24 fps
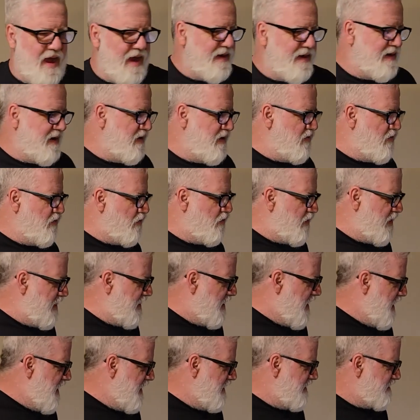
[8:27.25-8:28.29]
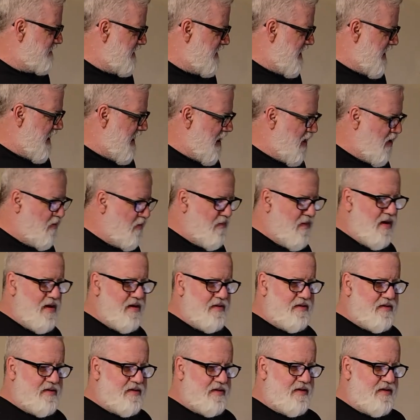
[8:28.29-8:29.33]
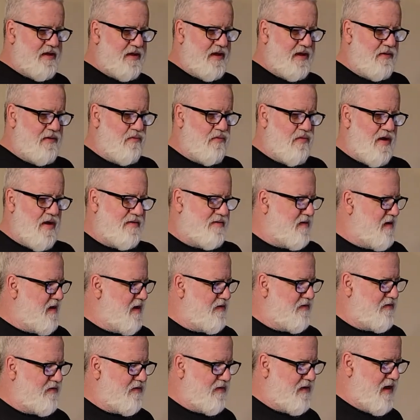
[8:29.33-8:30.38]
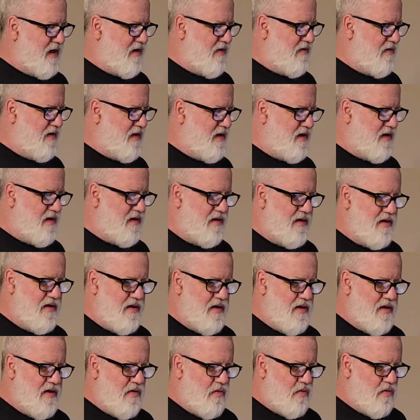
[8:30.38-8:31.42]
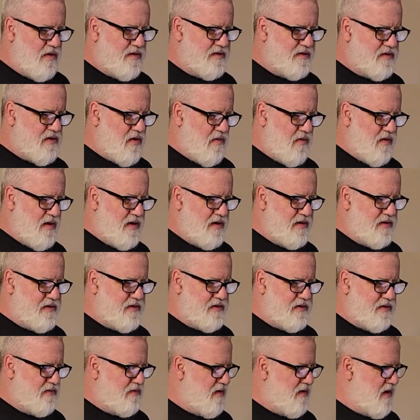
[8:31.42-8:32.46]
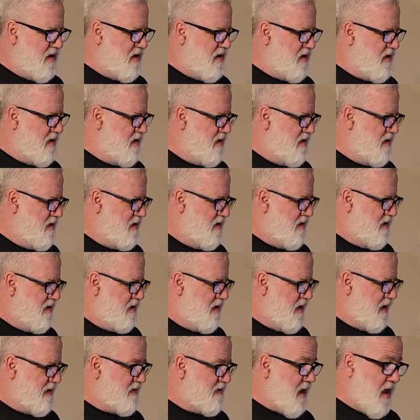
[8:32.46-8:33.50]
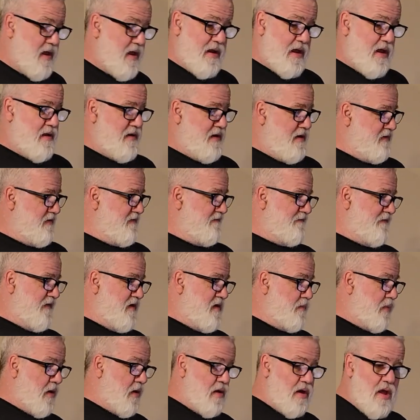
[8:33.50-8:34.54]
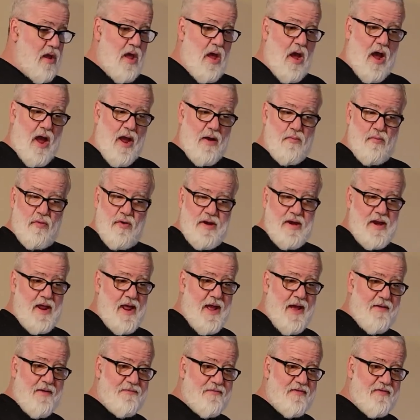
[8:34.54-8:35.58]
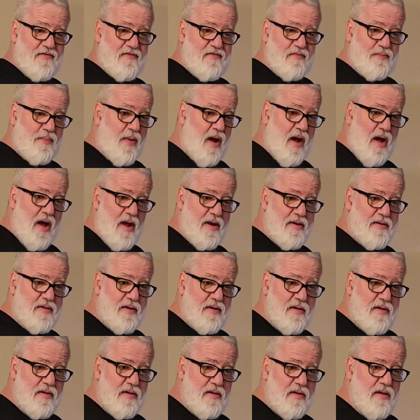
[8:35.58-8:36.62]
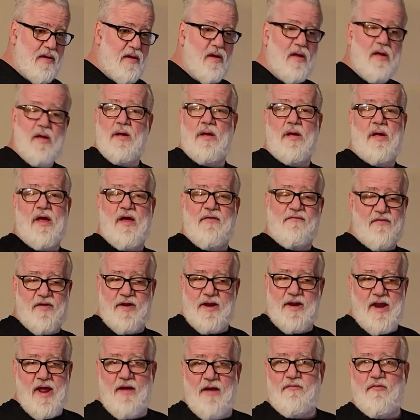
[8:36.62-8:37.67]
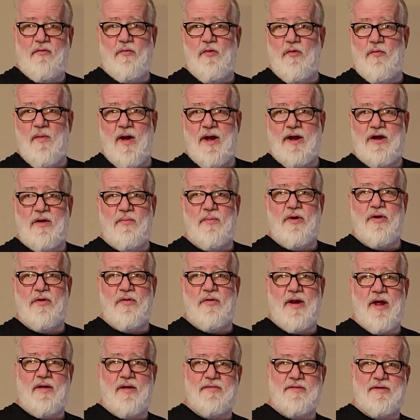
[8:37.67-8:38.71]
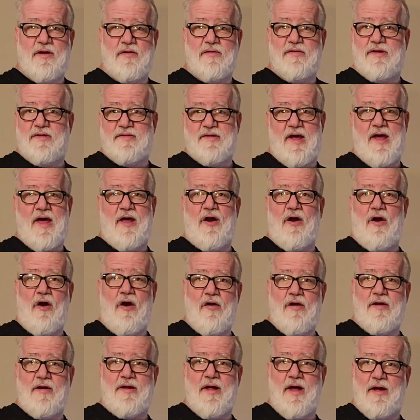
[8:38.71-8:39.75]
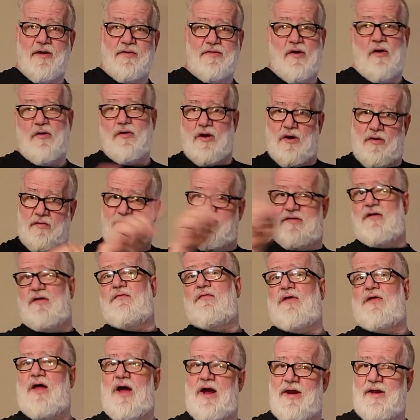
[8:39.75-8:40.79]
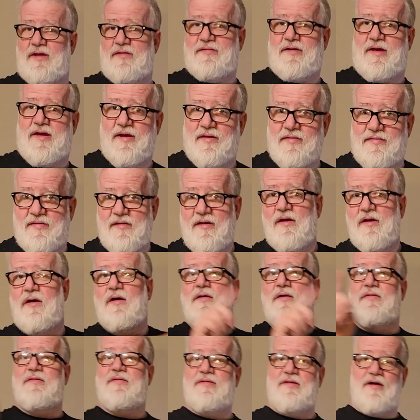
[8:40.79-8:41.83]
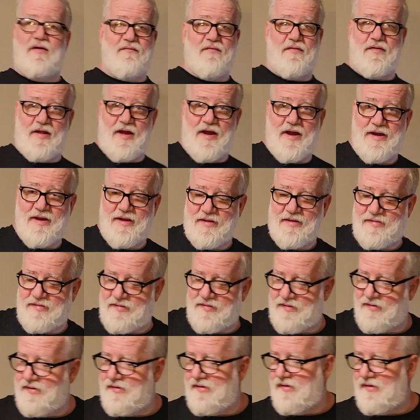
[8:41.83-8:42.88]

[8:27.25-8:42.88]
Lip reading: I didn't realize how much the residential area was going to, and here's the funny part. I wouldn't have the spot if we didn't have to move my computer downstairs because I had a heart attack. So, silver linings, kids. Silver linings.